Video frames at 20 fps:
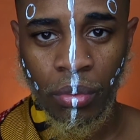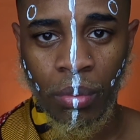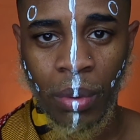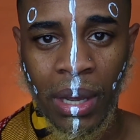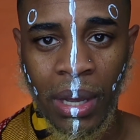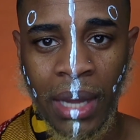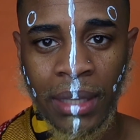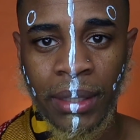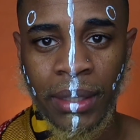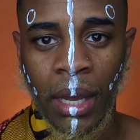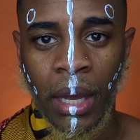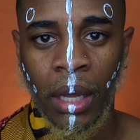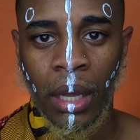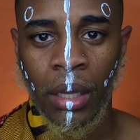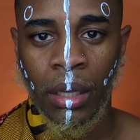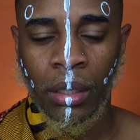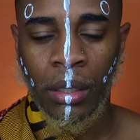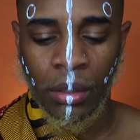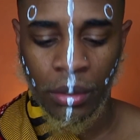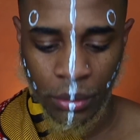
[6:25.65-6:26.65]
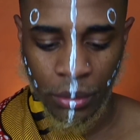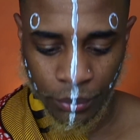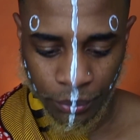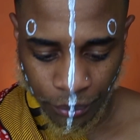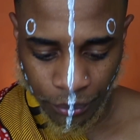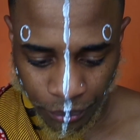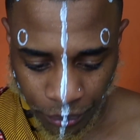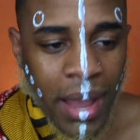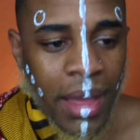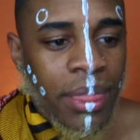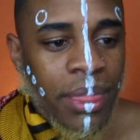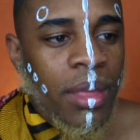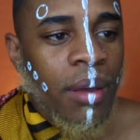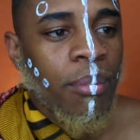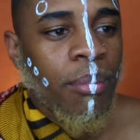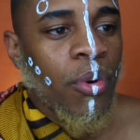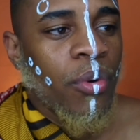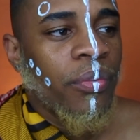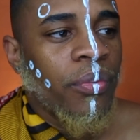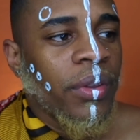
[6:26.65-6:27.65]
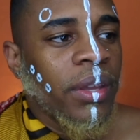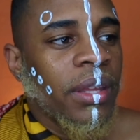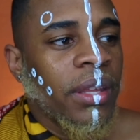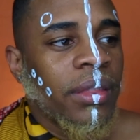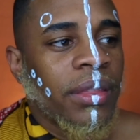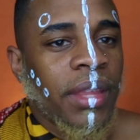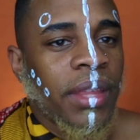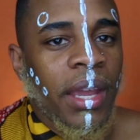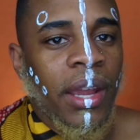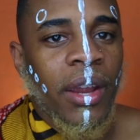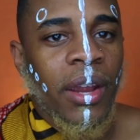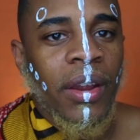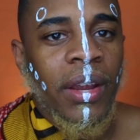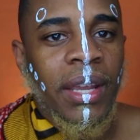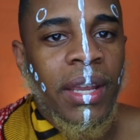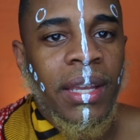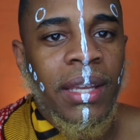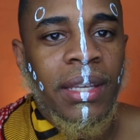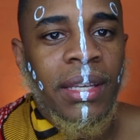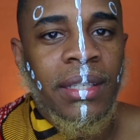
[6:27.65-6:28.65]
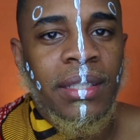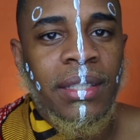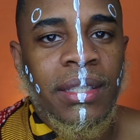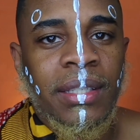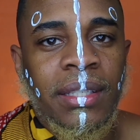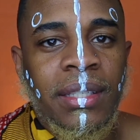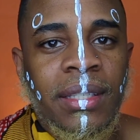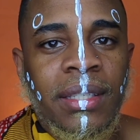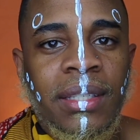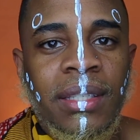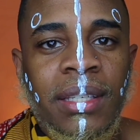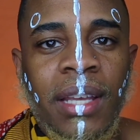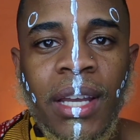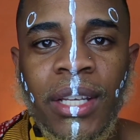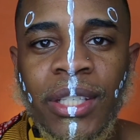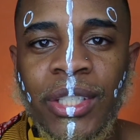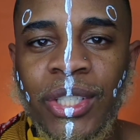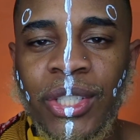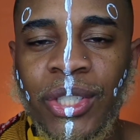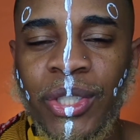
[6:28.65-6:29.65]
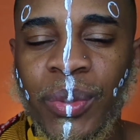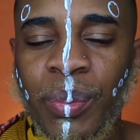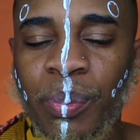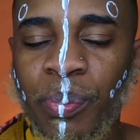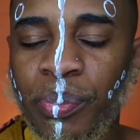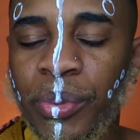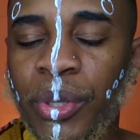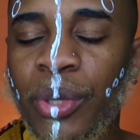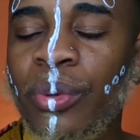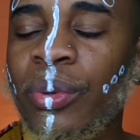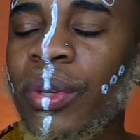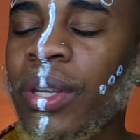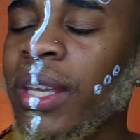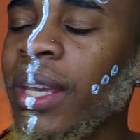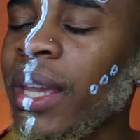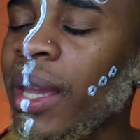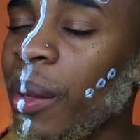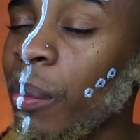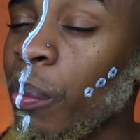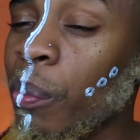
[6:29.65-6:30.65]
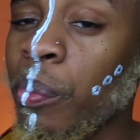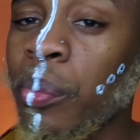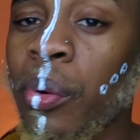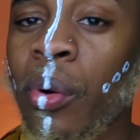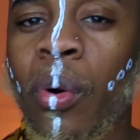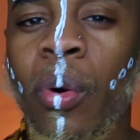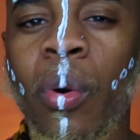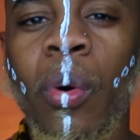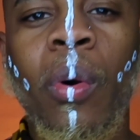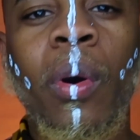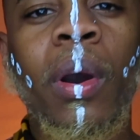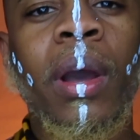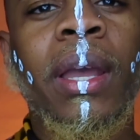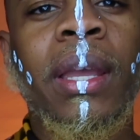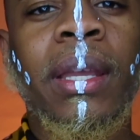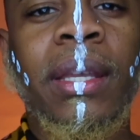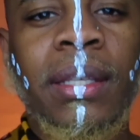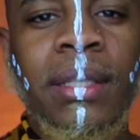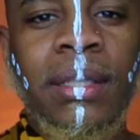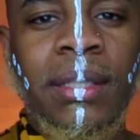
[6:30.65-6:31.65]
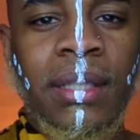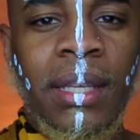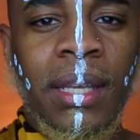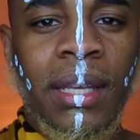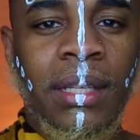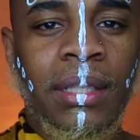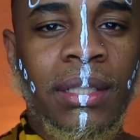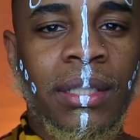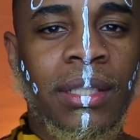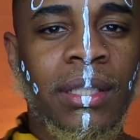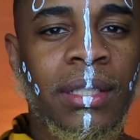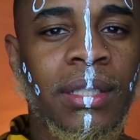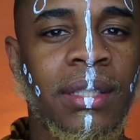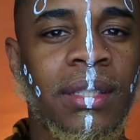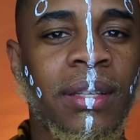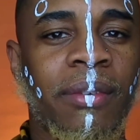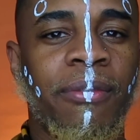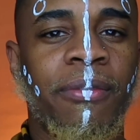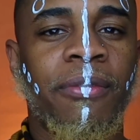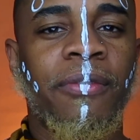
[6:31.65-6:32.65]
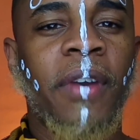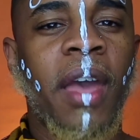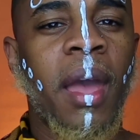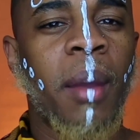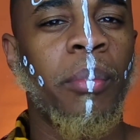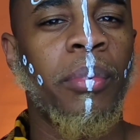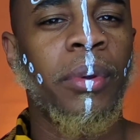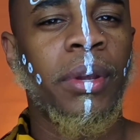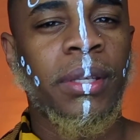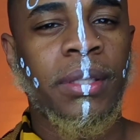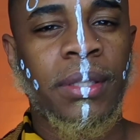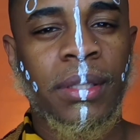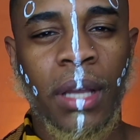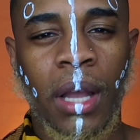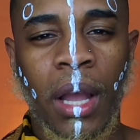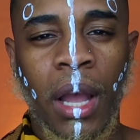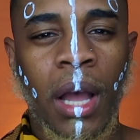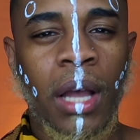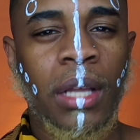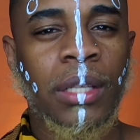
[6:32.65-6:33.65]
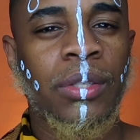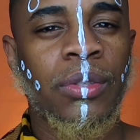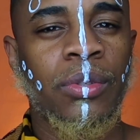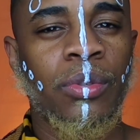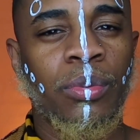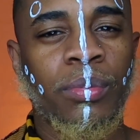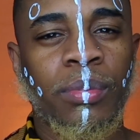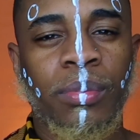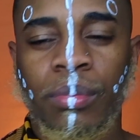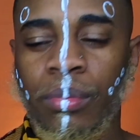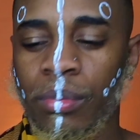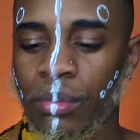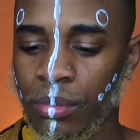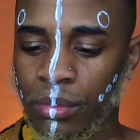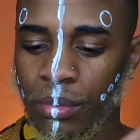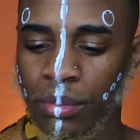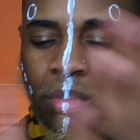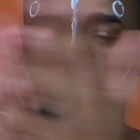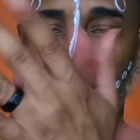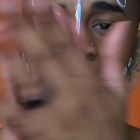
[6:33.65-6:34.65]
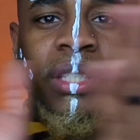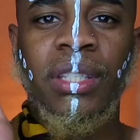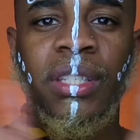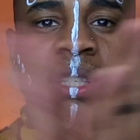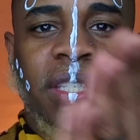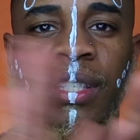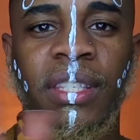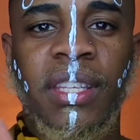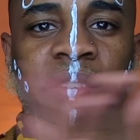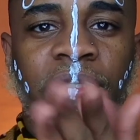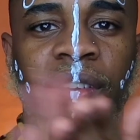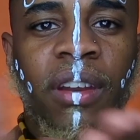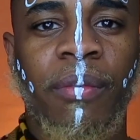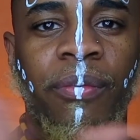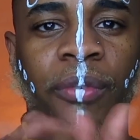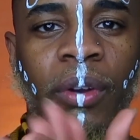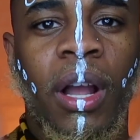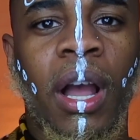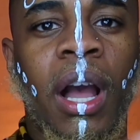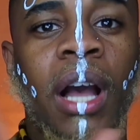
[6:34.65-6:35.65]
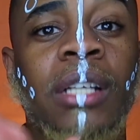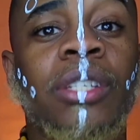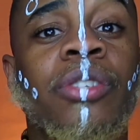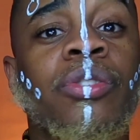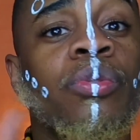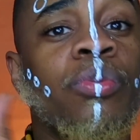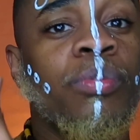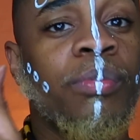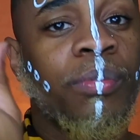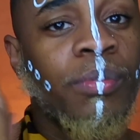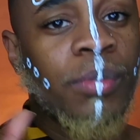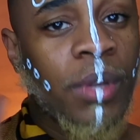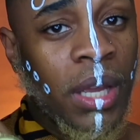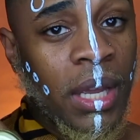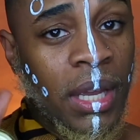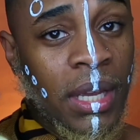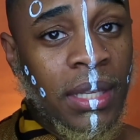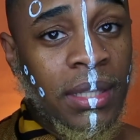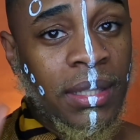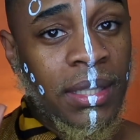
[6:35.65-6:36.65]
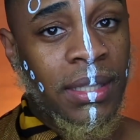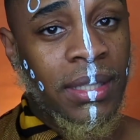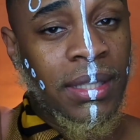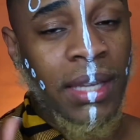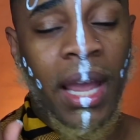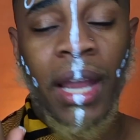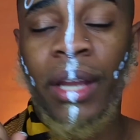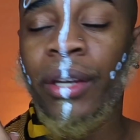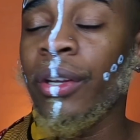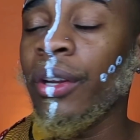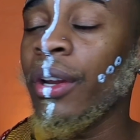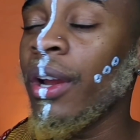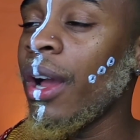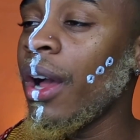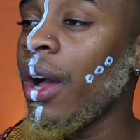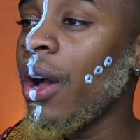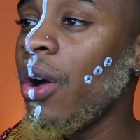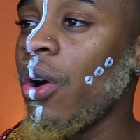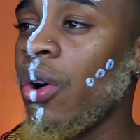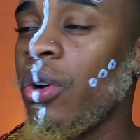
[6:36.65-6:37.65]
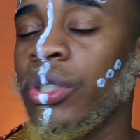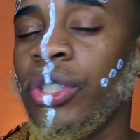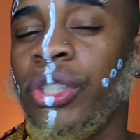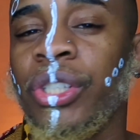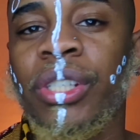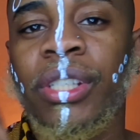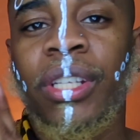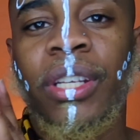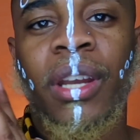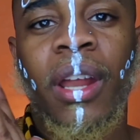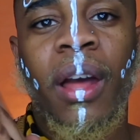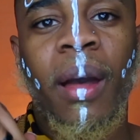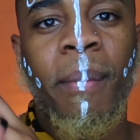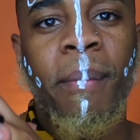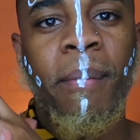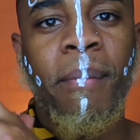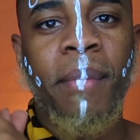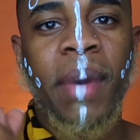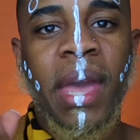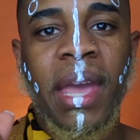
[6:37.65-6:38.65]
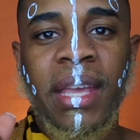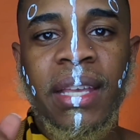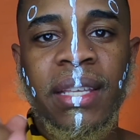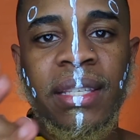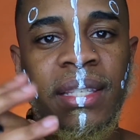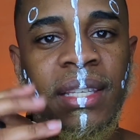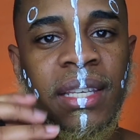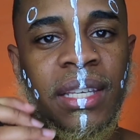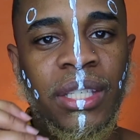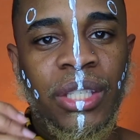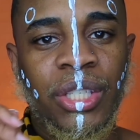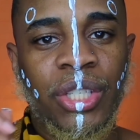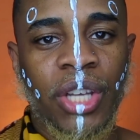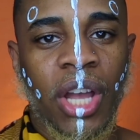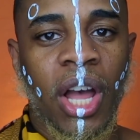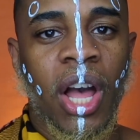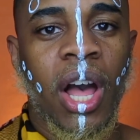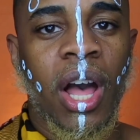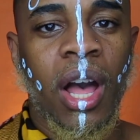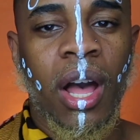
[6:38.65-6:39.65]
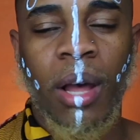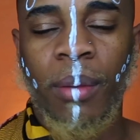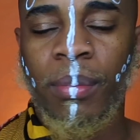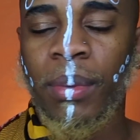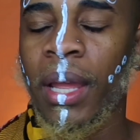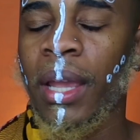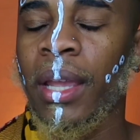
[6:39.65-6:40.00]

Wakanda. In the movie, there is such beauty and poise and just the fabrics, the costume. Let's give it up for costume designer. Oh, she did an amazing job.